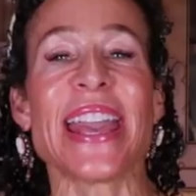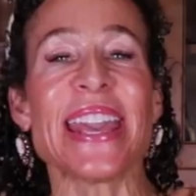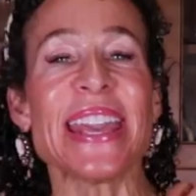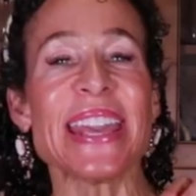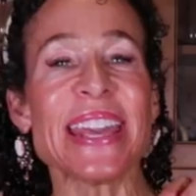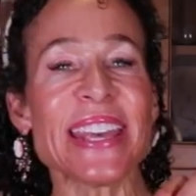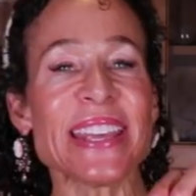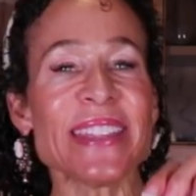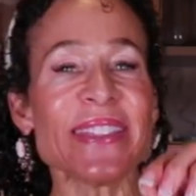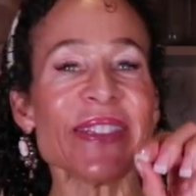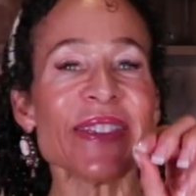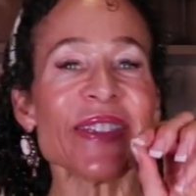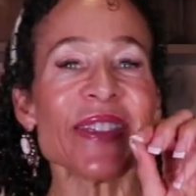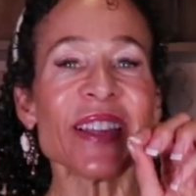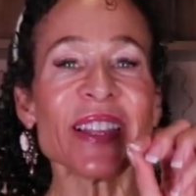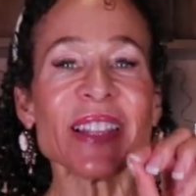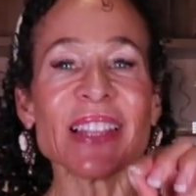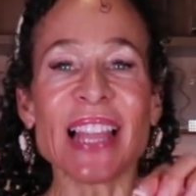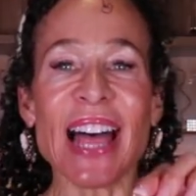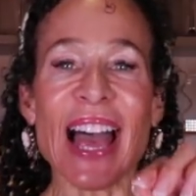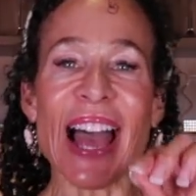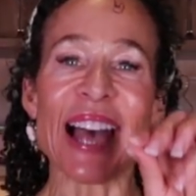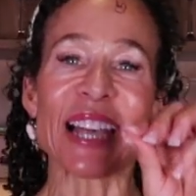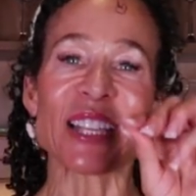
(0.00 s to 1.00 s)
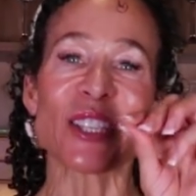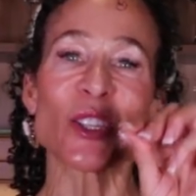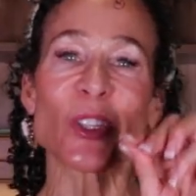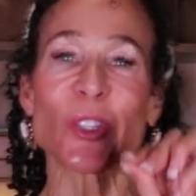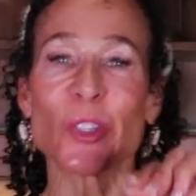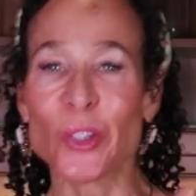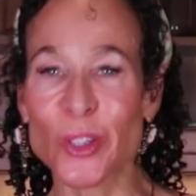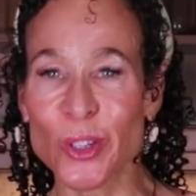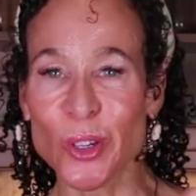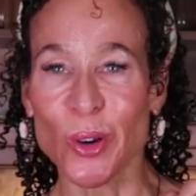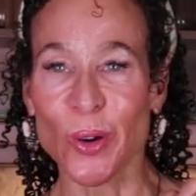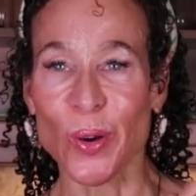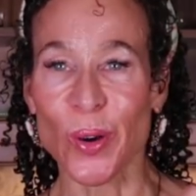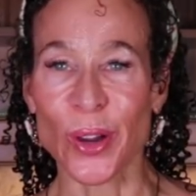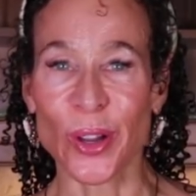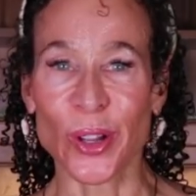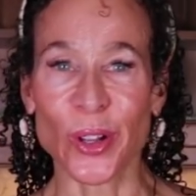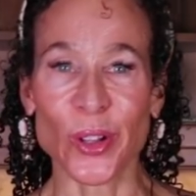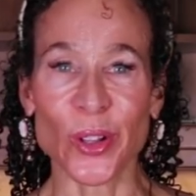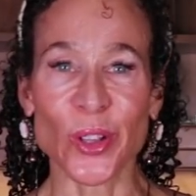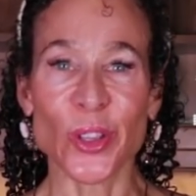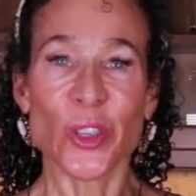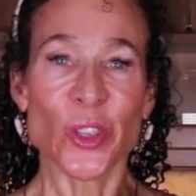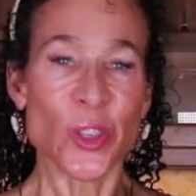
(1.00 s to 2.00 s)
In the last
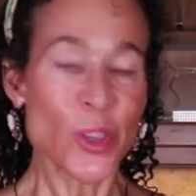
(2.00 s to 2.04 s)
tutorial,